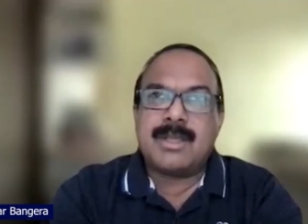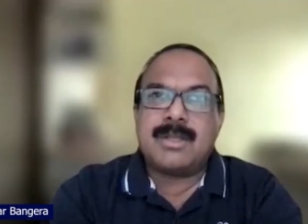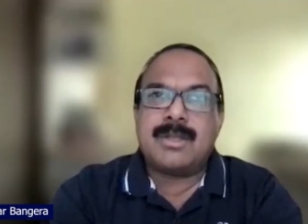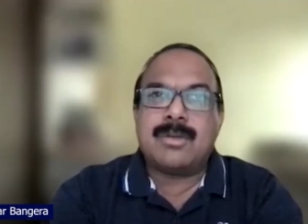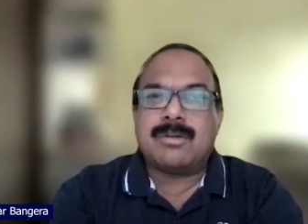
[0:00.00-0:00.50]

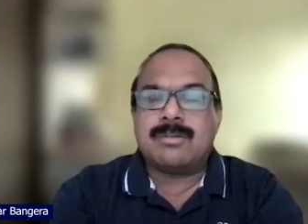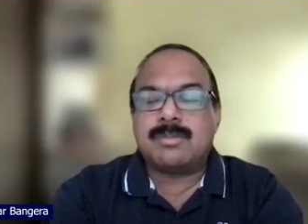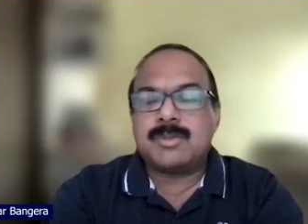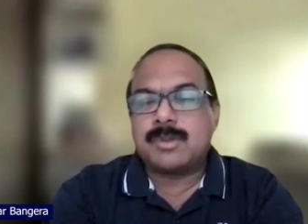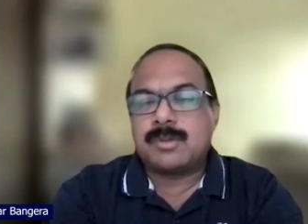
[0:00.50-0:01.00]
no
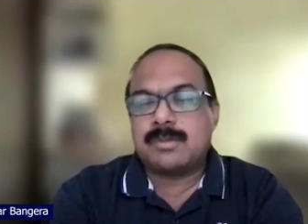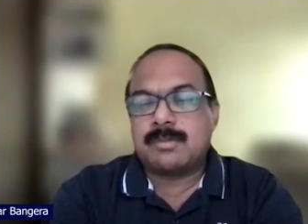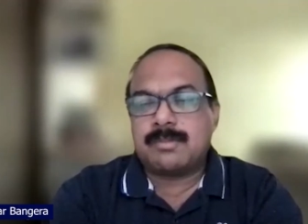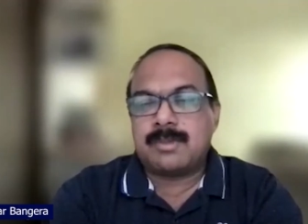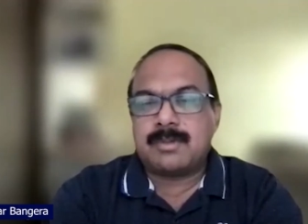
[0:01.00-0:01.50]
so
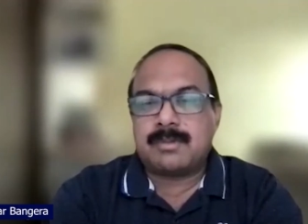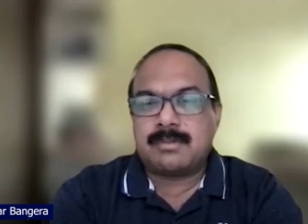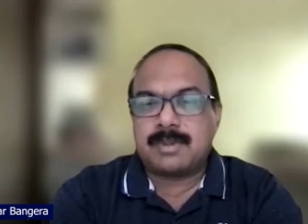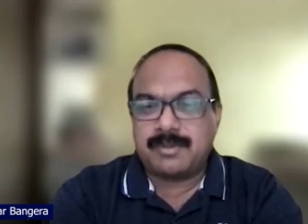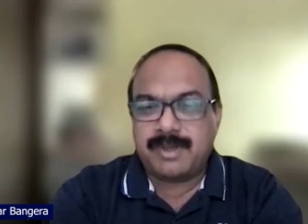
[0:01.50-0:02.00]

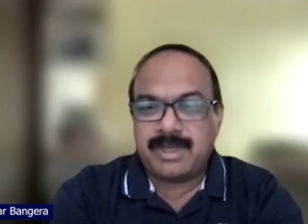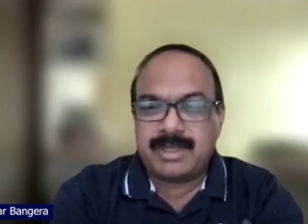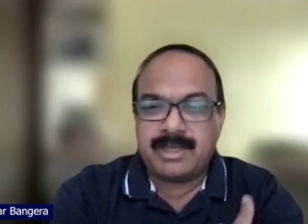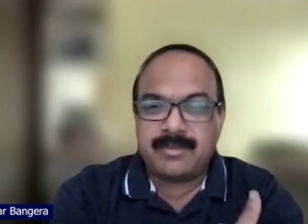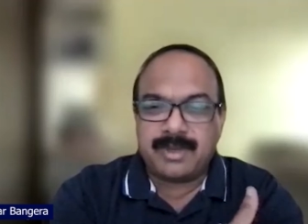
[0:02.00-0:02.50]
uh, we
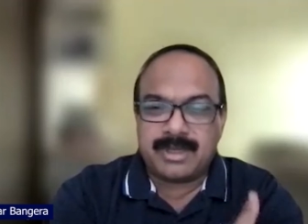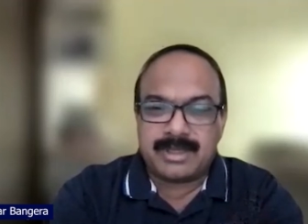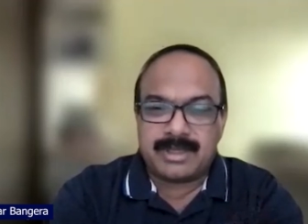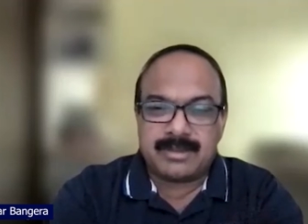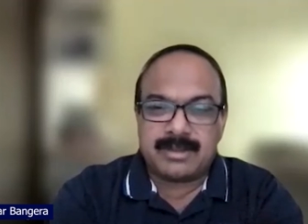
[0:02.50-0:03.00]
give a
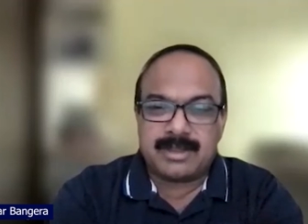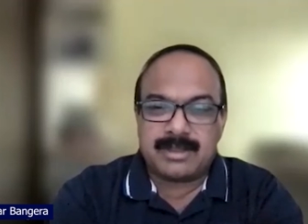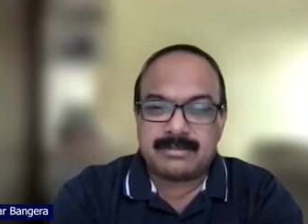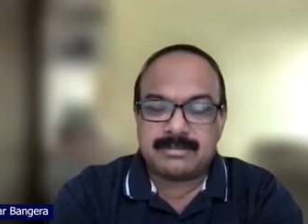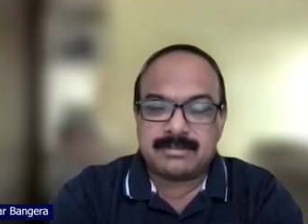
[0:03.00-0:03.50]
you know
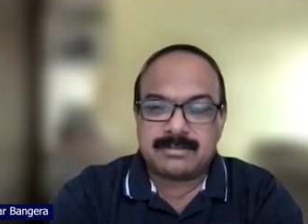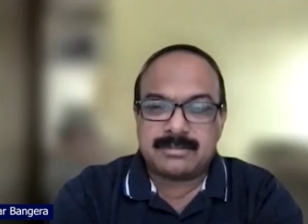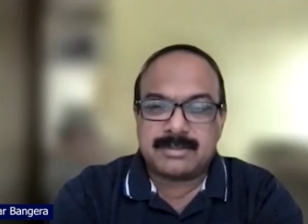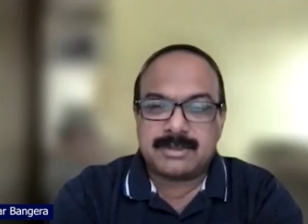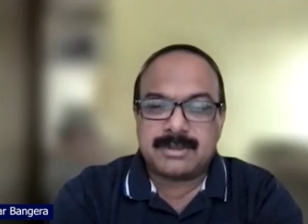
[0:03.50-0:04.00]

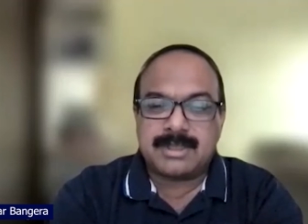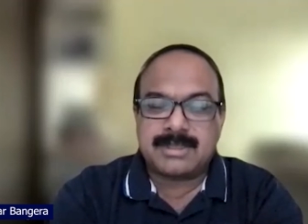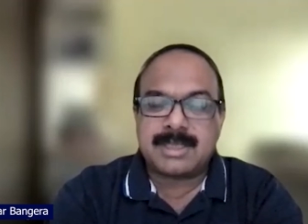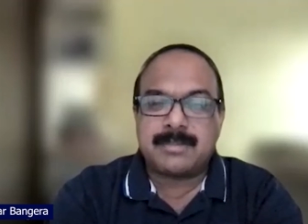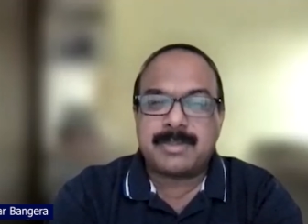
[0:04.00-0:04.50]
uh, uh
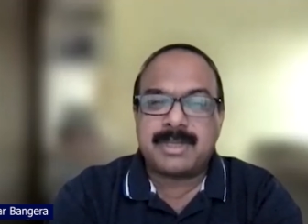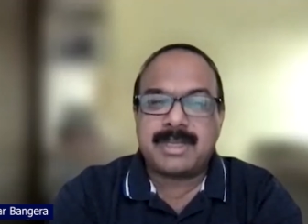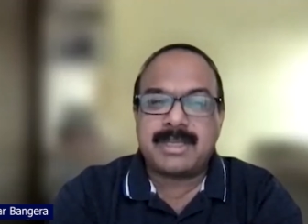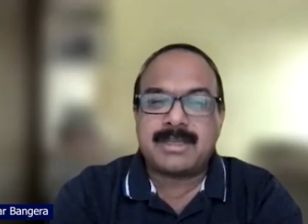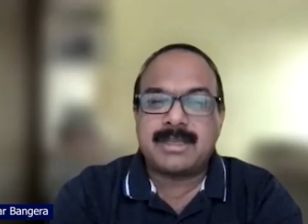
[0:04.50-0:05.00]
example
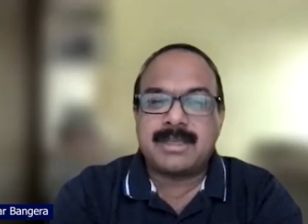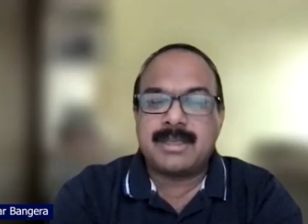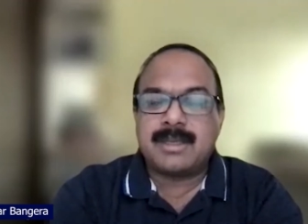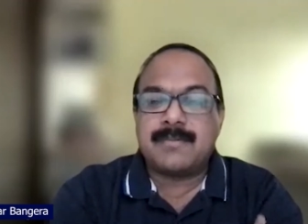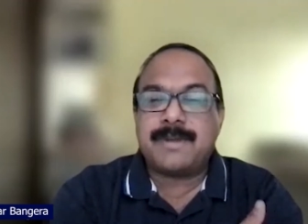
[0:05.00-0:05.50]
like
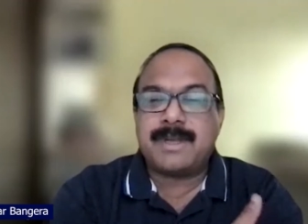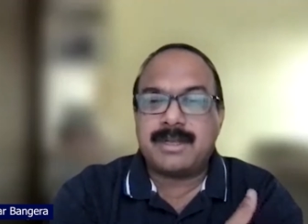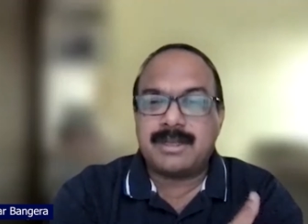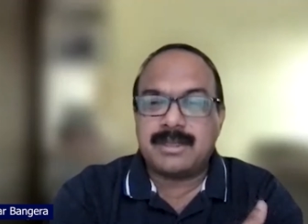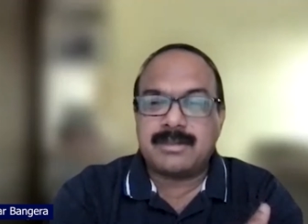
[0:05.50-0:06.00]
a
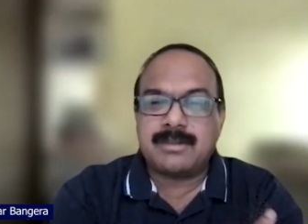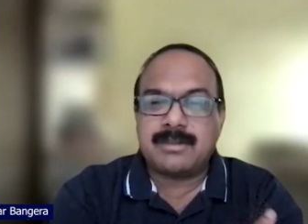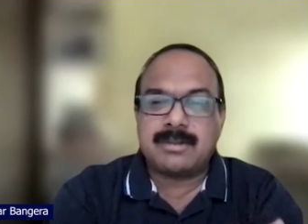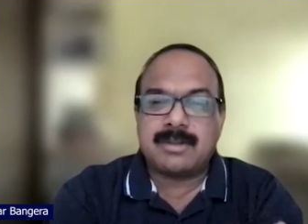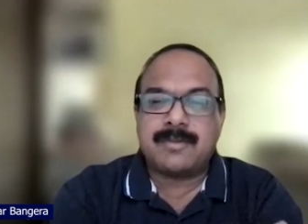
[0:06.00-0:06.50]
funnel you
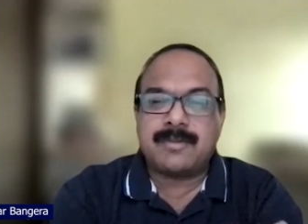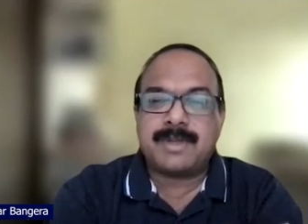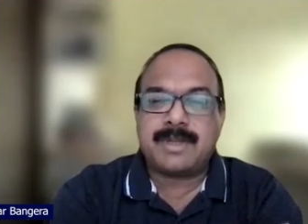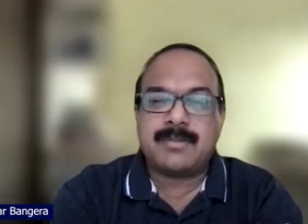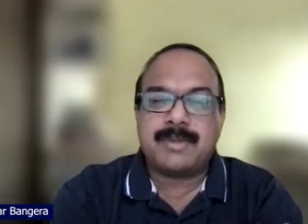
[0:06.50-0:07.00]
know often
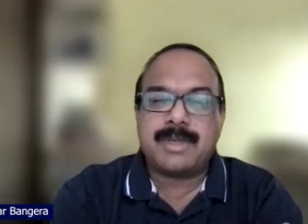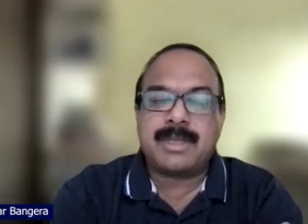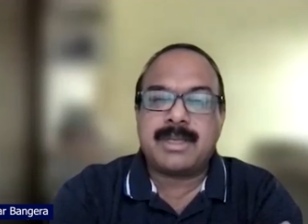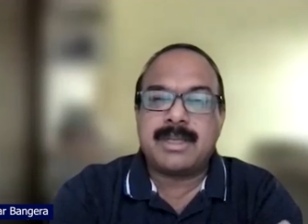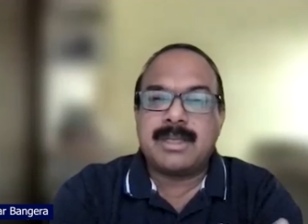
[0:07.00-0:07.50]
funnel
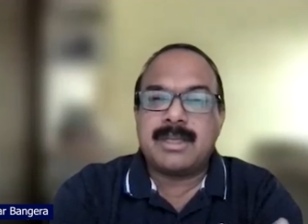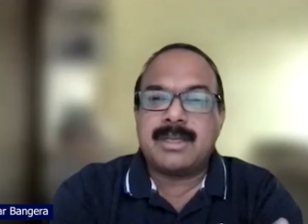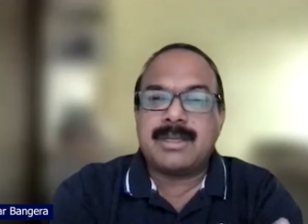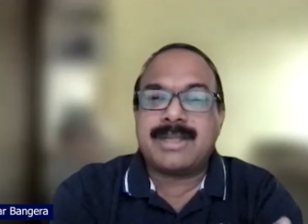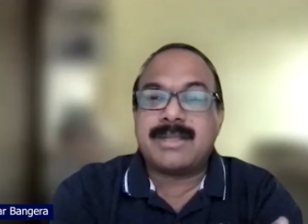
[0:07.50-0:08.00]
where
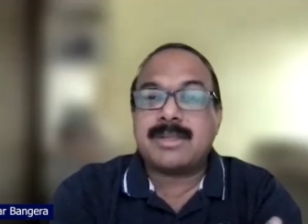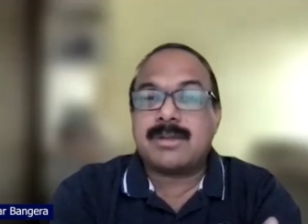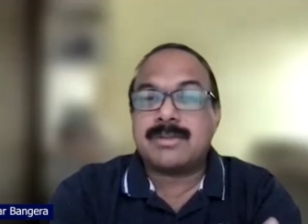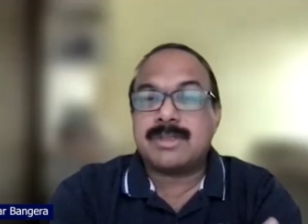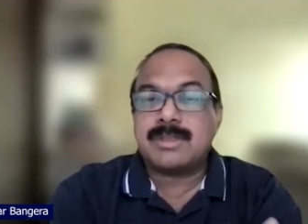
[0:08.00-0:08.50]
uh,
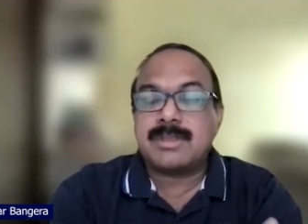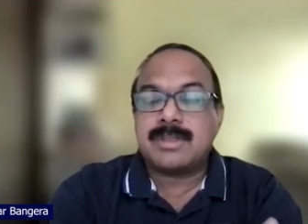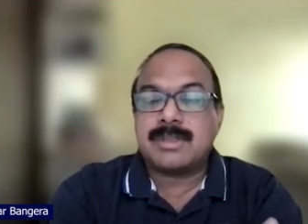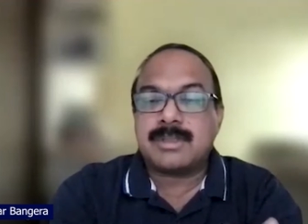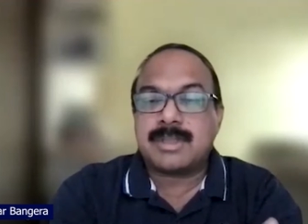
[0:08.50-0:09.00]

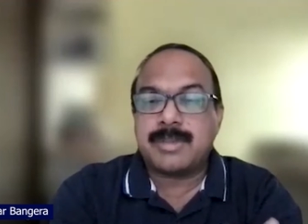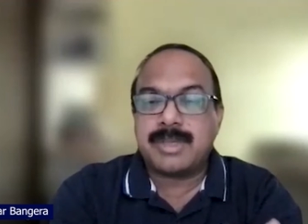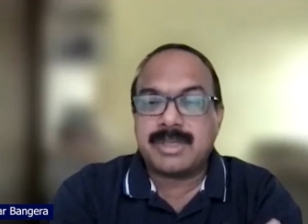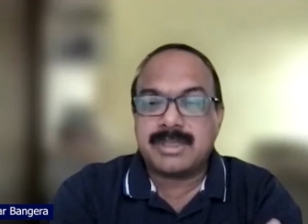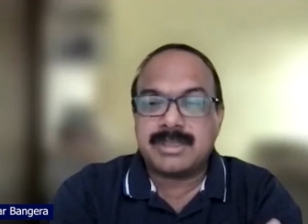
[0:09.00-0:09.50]
10000
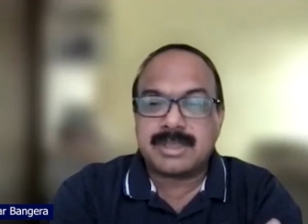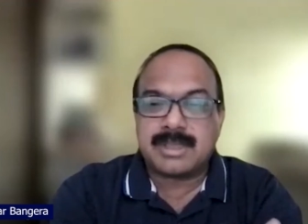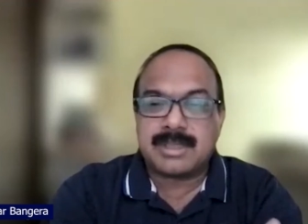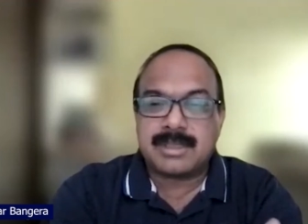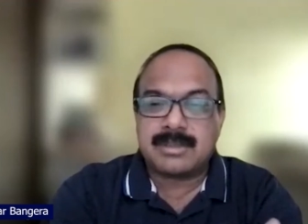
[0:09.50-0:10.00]
chemicals
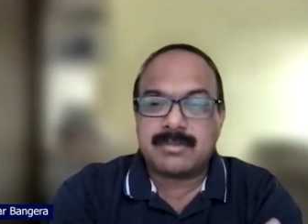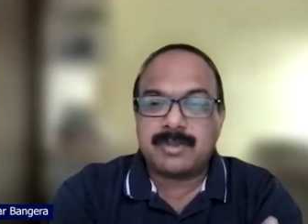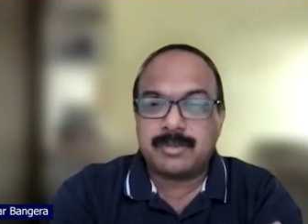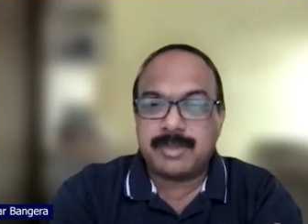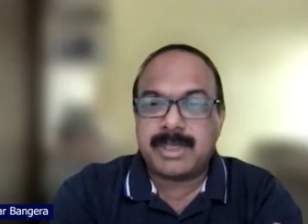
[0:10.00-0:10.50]
are you know
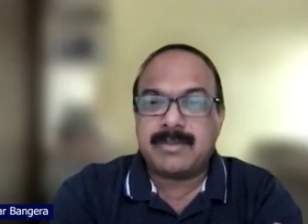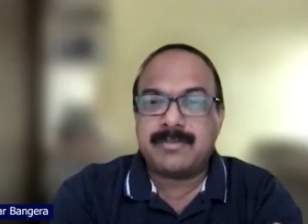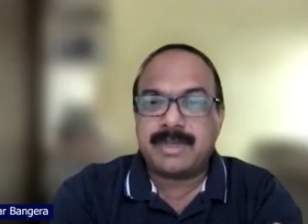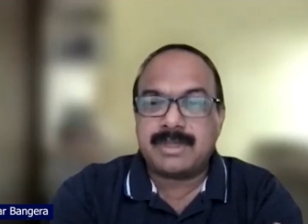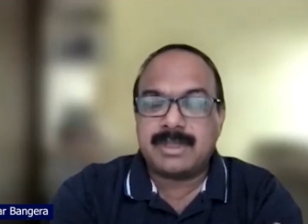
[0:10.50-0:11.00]
we begin
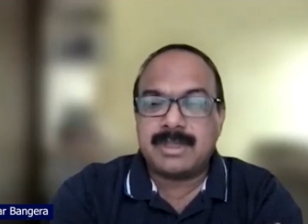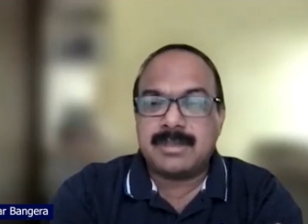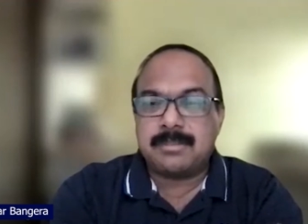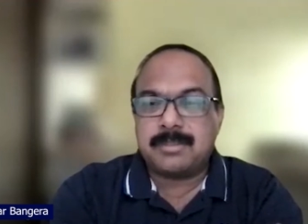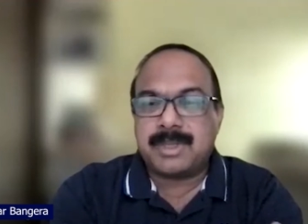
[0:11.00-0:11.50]
with
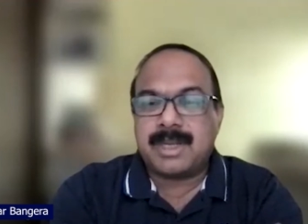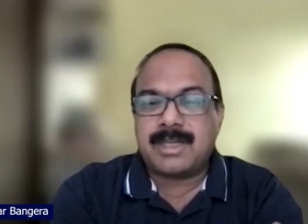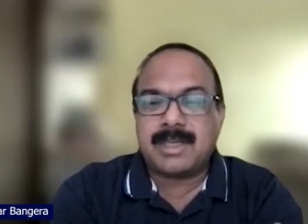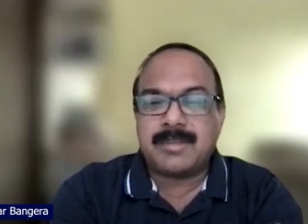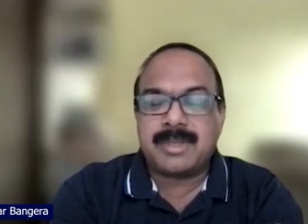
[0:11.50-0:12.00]
but
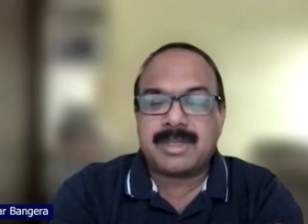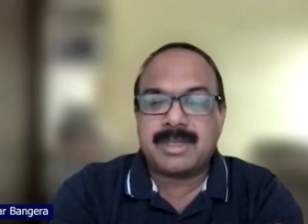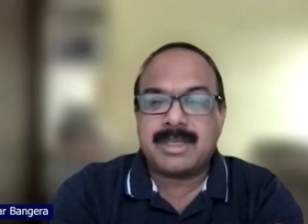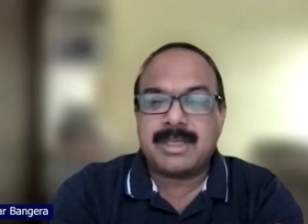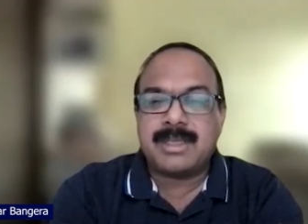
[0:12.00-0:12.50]

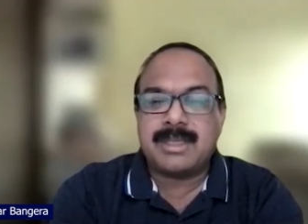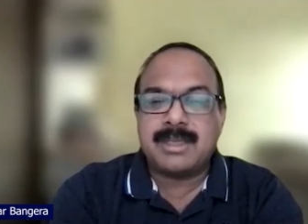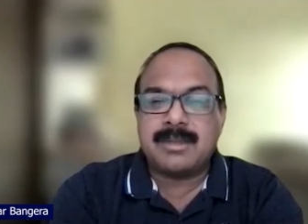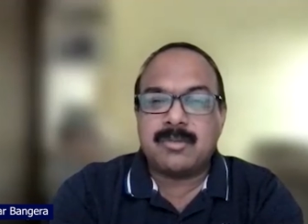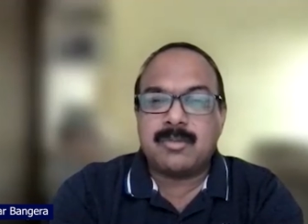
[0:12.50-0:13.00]
ultimately
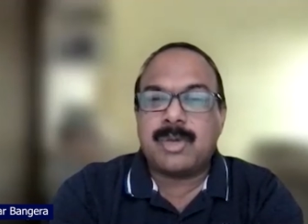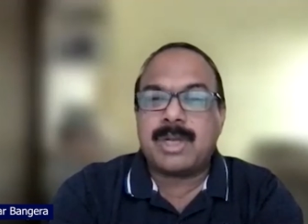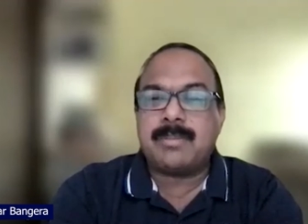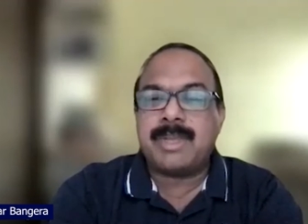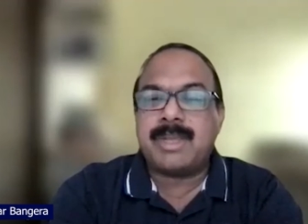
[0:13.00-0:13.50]

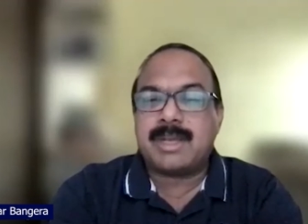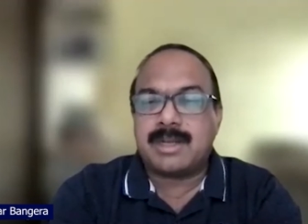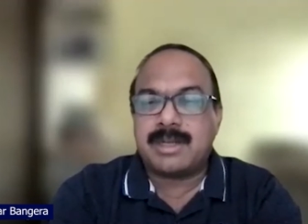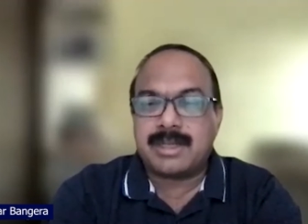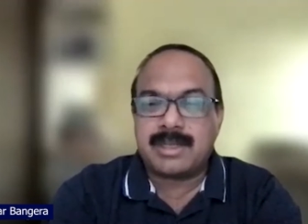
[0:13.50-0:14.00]
one may
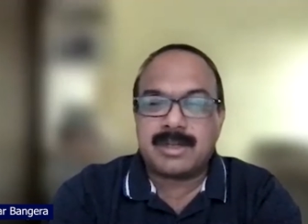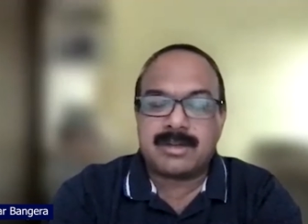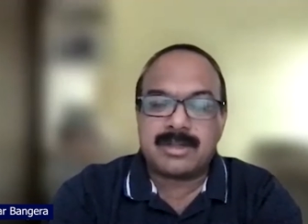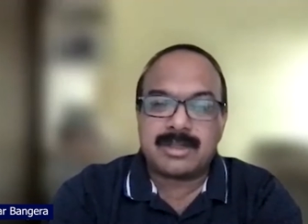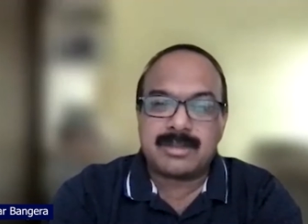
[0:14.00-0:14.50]
turn
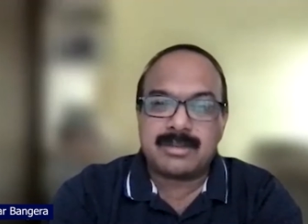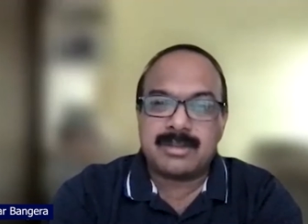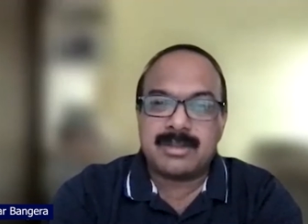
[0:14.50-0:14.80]
out you know